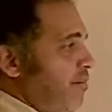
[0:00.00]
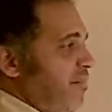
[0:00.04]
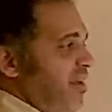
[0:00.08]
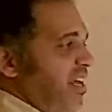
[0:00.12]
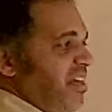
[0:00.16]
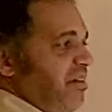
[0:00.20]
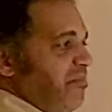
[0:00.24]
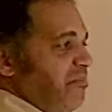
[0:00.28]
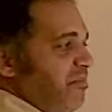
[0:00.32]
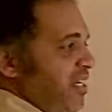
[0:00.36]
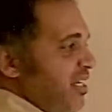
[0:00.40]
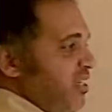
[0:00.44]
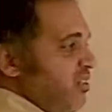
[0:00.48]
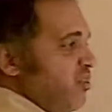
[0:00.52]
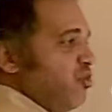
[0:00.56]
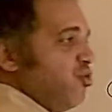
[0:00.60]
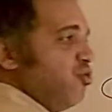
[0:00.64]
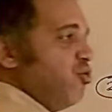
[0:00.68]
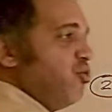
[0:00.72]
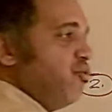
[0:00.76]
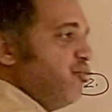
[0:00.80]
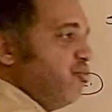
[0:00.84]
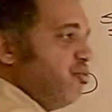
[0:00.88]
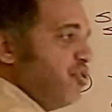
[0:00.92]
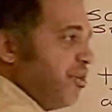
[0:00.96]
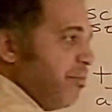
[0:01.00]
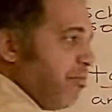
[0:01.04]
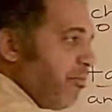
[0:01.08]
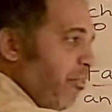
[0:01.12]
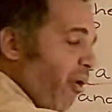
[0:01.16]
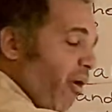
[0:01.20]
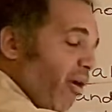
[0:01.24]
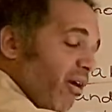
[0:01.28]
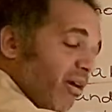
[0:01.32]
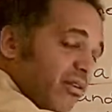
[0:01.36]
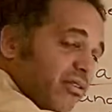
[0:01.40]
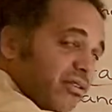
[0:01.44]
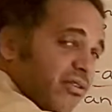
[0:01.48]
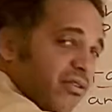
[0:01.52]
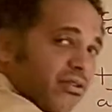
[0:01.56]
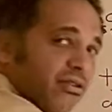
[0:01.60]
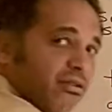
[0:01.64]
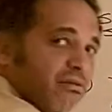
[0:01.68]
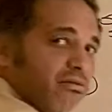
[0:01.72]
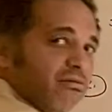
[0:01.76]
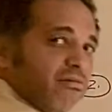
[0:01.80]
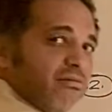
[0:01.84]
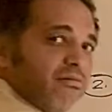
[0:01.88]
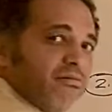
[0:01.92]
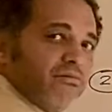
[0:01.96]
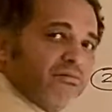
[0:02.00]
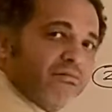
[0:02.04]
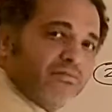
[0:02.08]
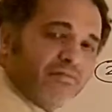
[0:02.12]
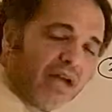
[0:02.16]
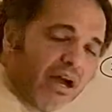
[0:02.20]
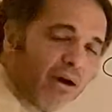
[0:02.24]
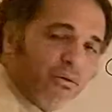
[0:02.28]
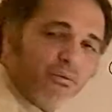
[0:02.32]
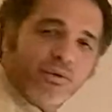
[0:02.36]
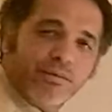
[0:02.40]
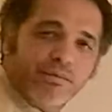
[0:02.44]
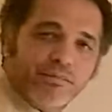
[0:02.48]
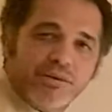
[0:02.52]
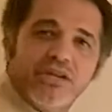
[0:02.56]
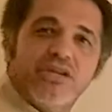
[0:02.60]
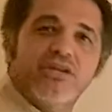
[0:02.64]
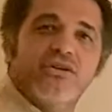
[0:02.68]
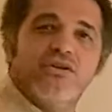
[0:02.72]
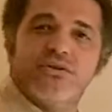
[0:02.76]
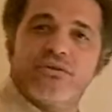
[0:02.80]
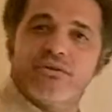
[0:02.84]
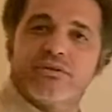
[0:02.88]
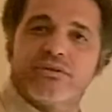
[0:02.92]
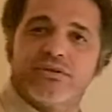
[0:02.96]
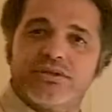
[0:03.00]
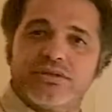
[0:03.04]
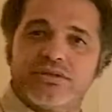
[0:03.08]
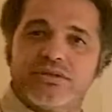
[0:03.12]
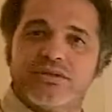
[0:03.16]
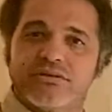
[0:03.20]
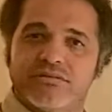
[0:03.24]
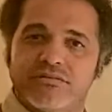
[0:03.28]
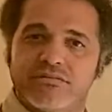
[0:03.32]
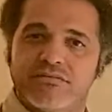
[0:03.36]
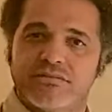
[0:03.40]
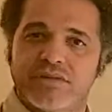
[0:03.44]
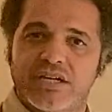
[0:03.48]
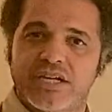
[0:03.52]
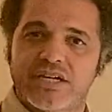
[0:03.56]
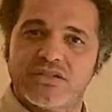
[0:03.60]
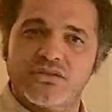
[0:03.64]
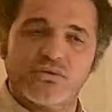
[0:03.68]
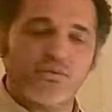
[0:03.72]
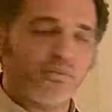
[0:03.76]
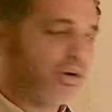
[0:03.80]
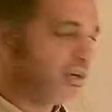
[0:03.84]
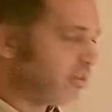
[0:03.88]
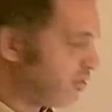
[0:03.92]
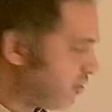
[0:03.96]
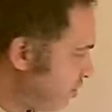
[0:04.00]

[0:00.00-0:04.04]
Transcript: It means to depart. That would be used as well.